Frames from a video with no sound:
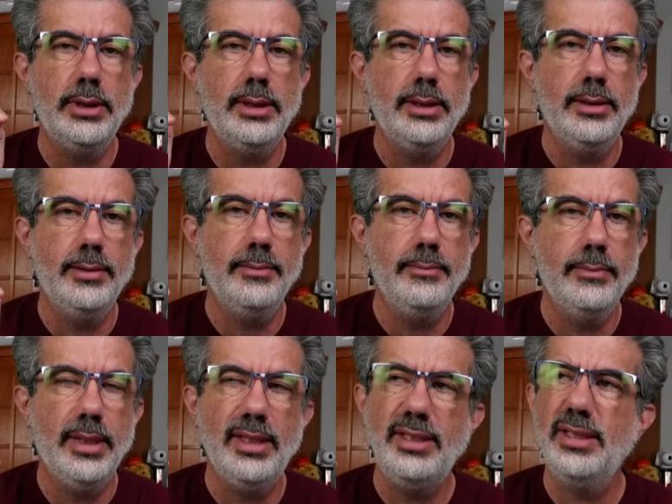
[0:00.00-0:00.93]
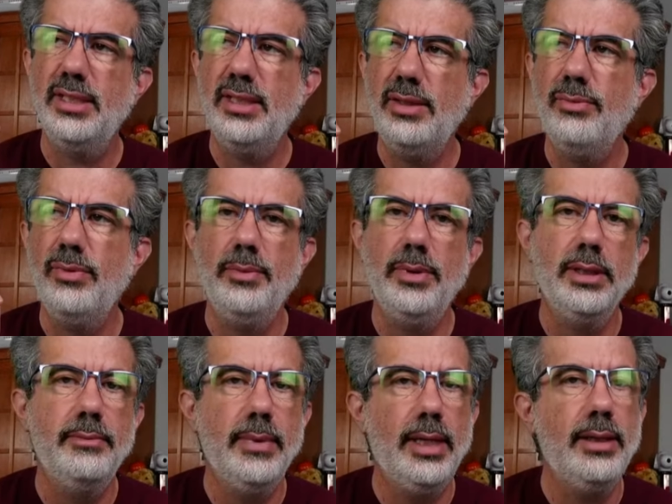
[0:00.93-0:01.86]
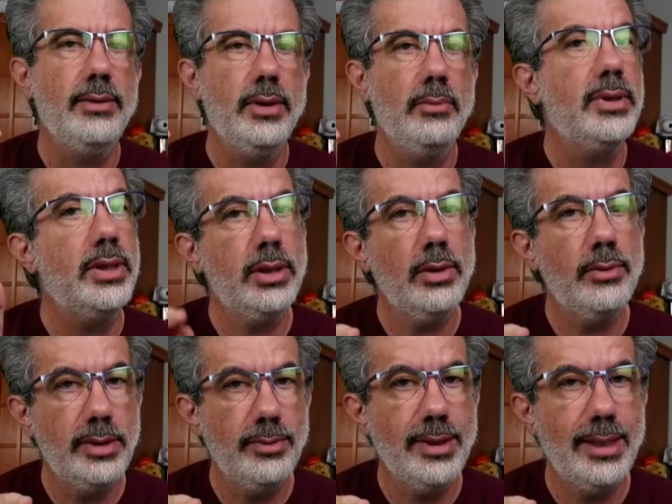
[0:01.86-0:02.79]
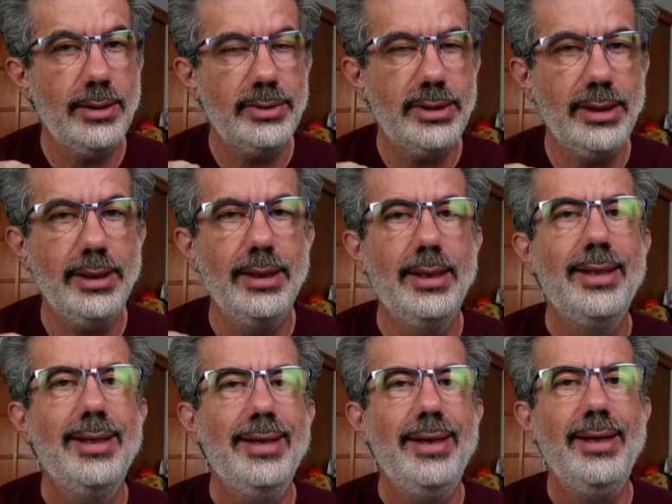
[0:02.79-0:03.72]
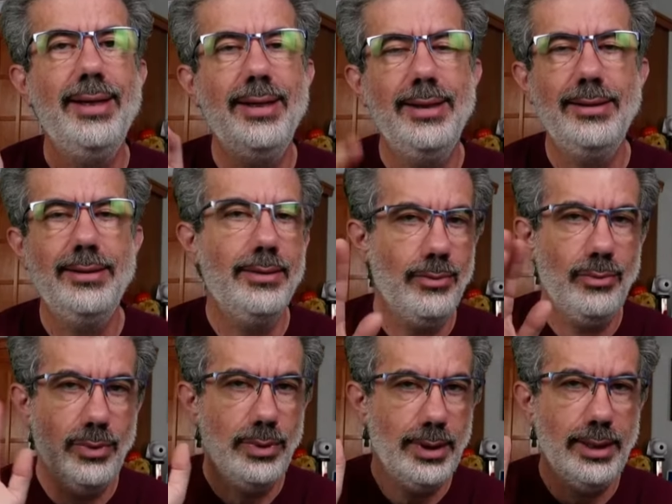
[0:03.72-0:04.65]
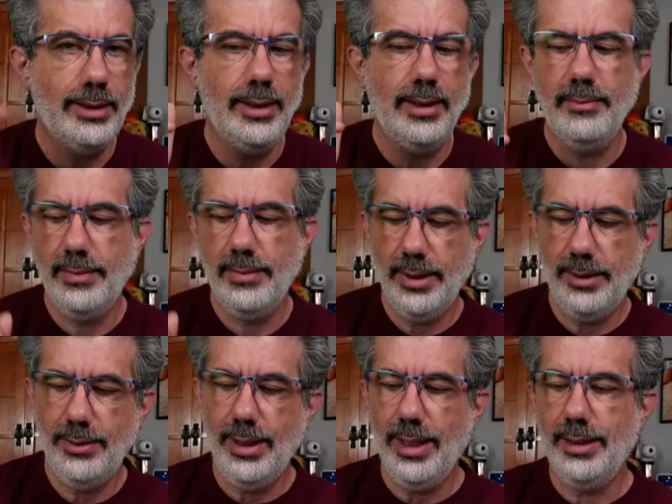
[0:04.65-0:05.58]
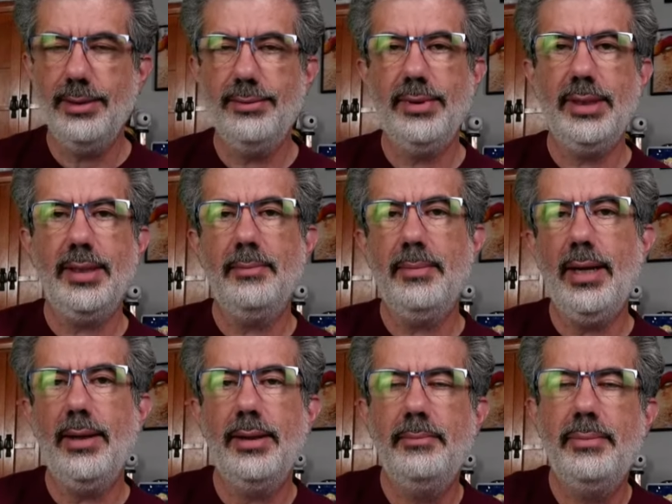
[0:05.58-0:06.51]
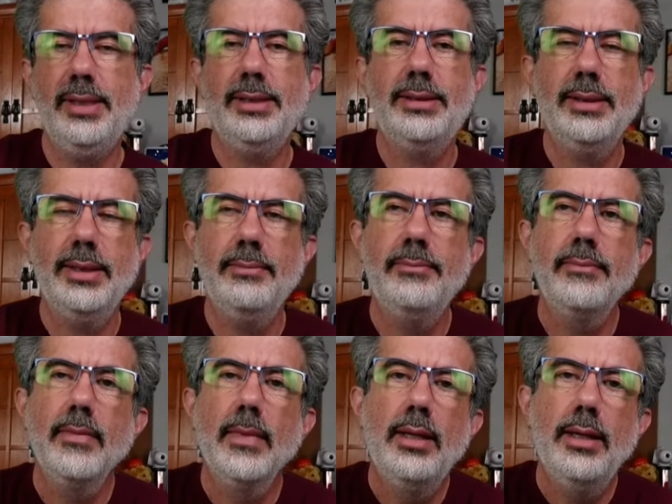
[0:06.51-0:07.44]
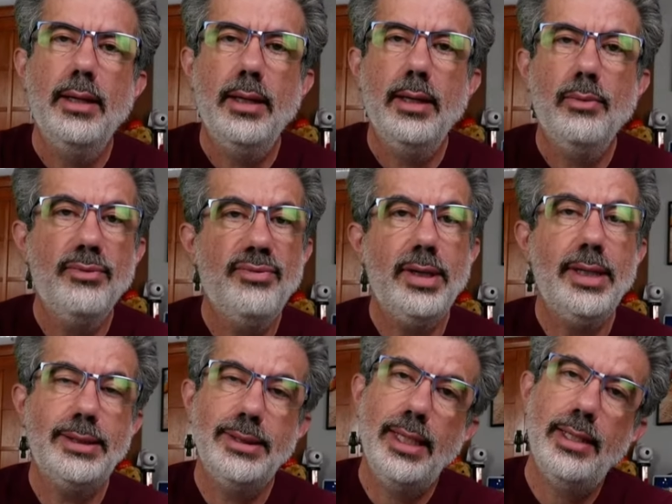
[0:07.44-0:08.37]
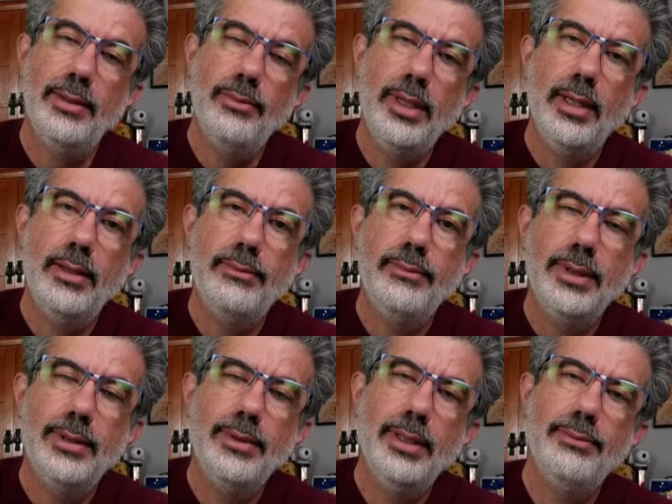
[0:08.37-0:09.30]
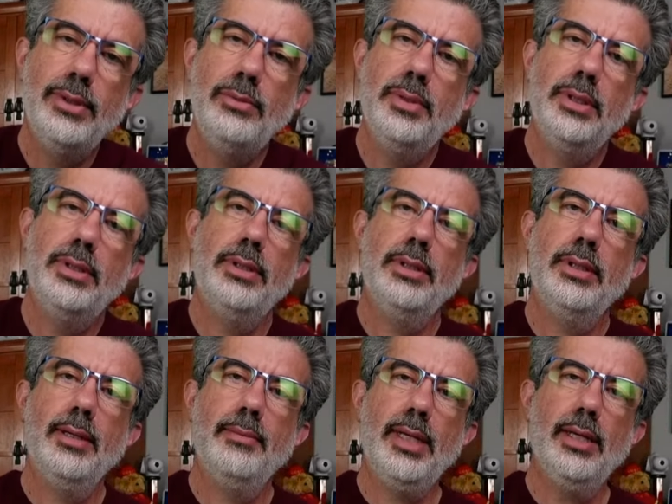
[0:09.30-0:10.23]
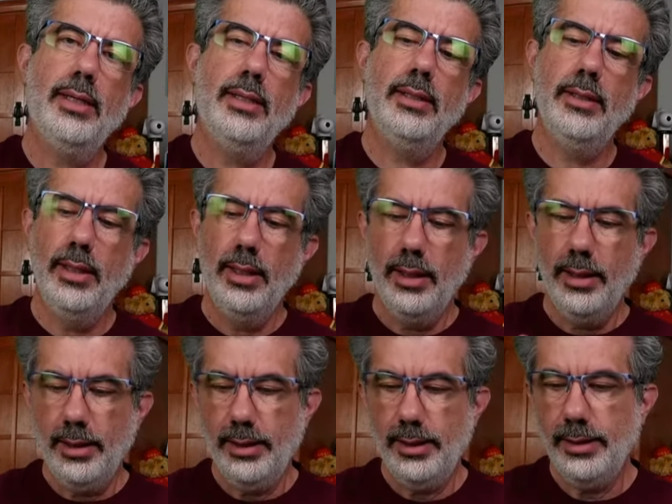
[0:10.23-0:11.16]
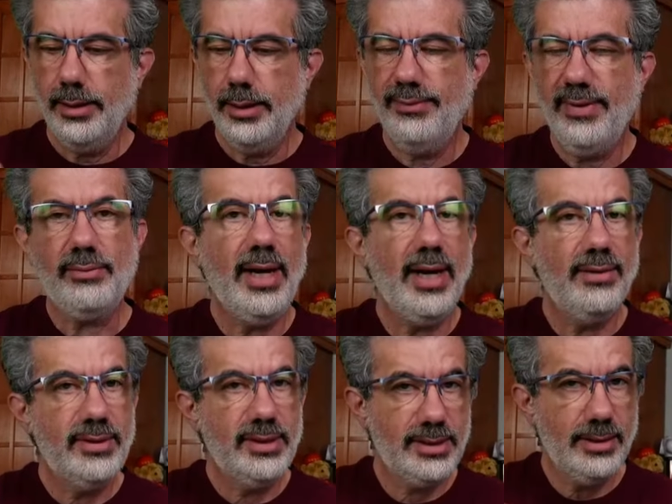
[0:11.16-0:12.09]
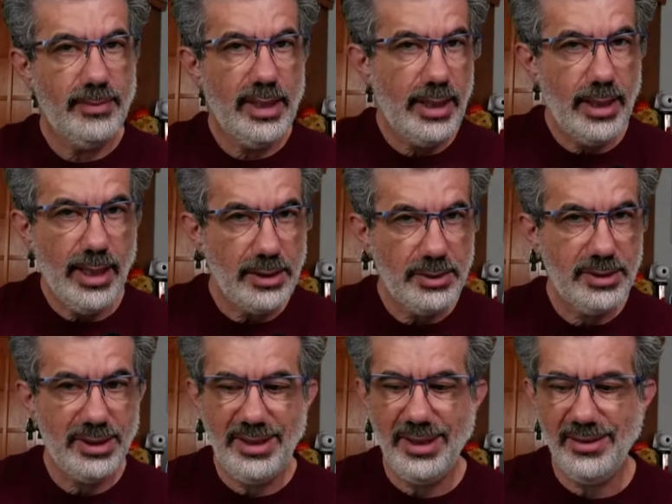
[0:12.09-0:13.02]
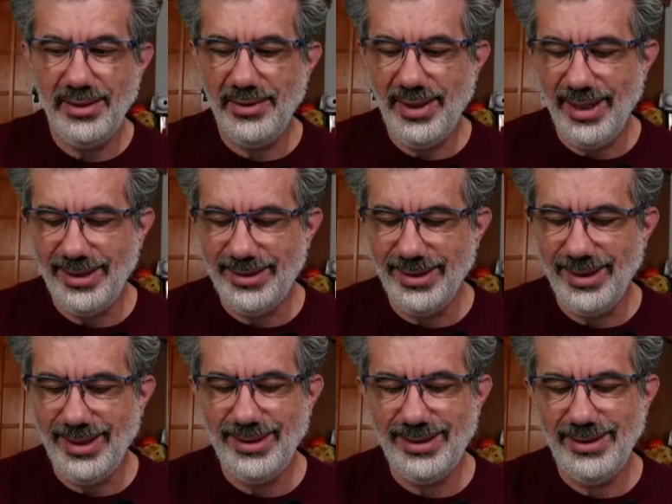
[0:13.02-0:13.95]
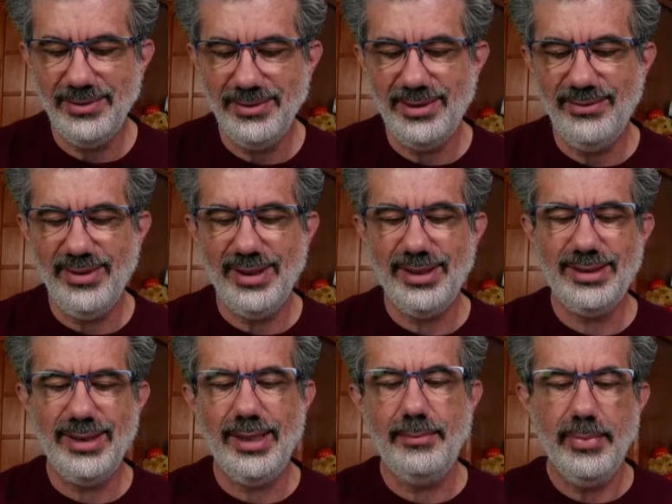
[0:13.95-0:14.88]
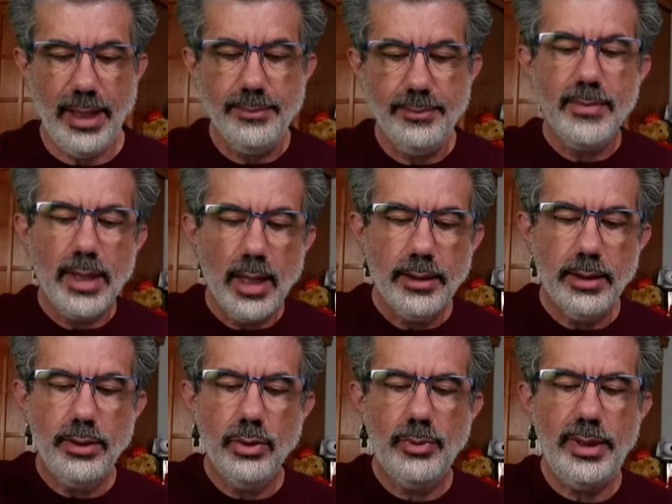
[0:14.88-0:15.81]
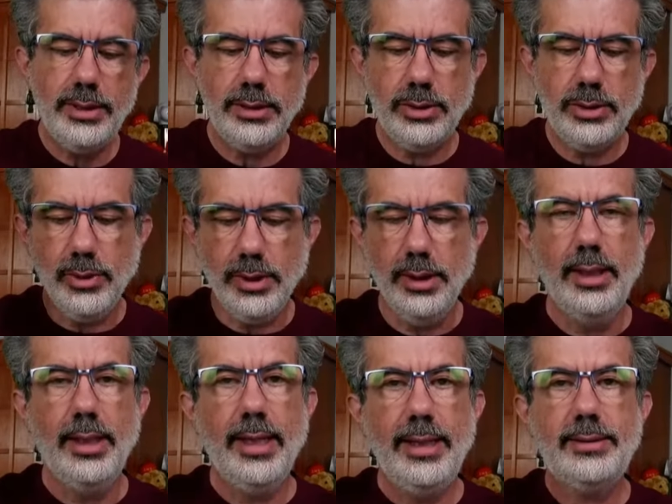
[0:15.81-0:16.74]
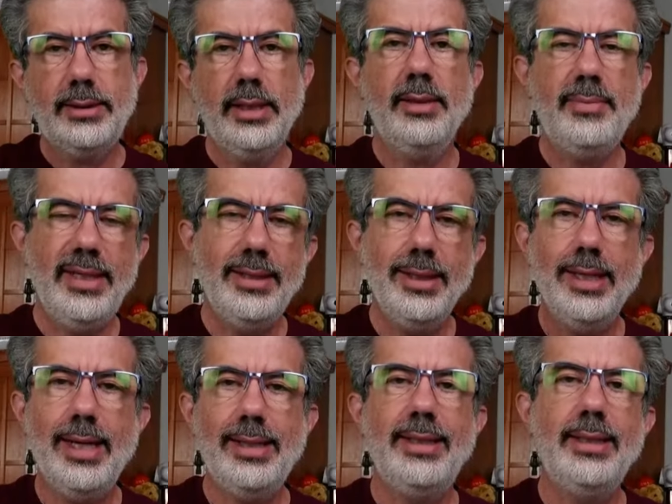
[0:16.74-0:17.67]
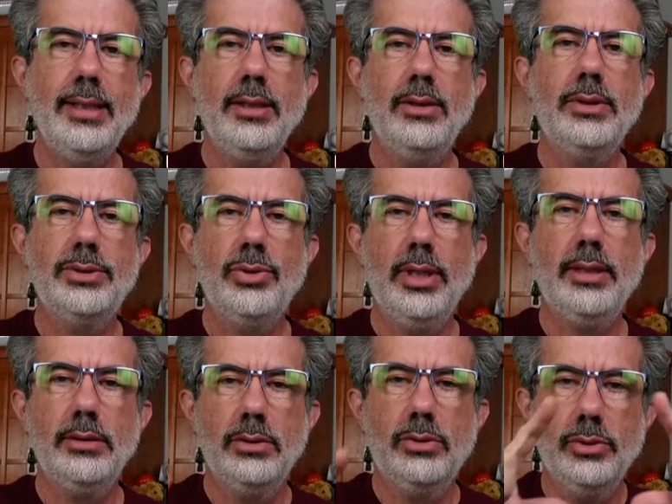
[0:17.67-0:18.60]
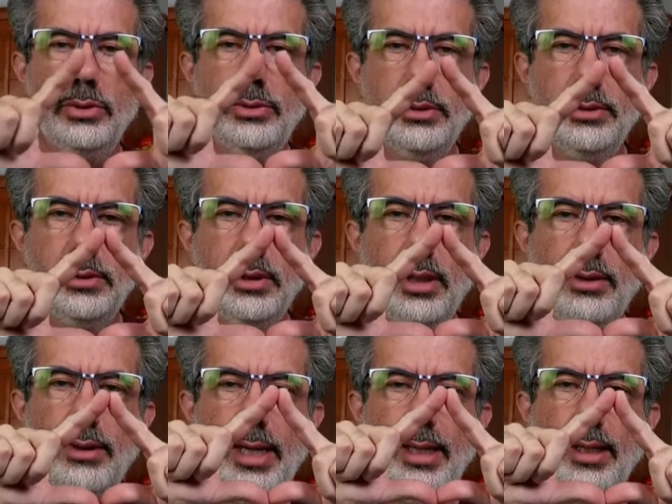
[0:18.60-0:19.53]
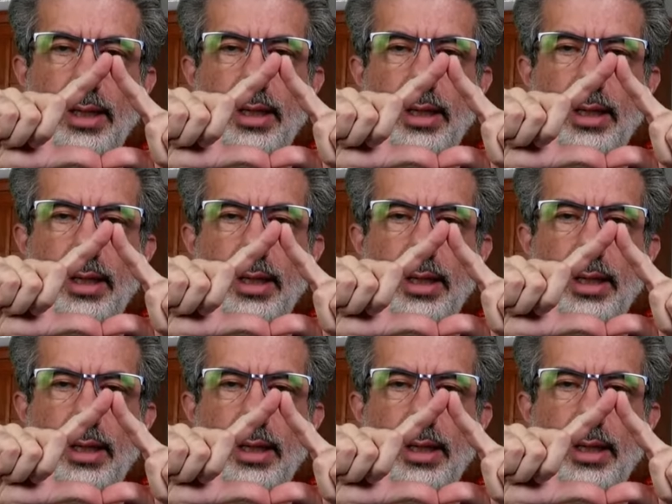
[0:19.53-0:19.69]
At least I think we will. I don't know, but they're going to announce it, and we'll let them tell you guys everything about it. But we're very excited. We have a new partner coming on. In fact, we have something else to tell you guys tonight too, which is very exciting. But the Norwegian Jewel, it's going to be the Lalita Loca Triangle cruise. All right.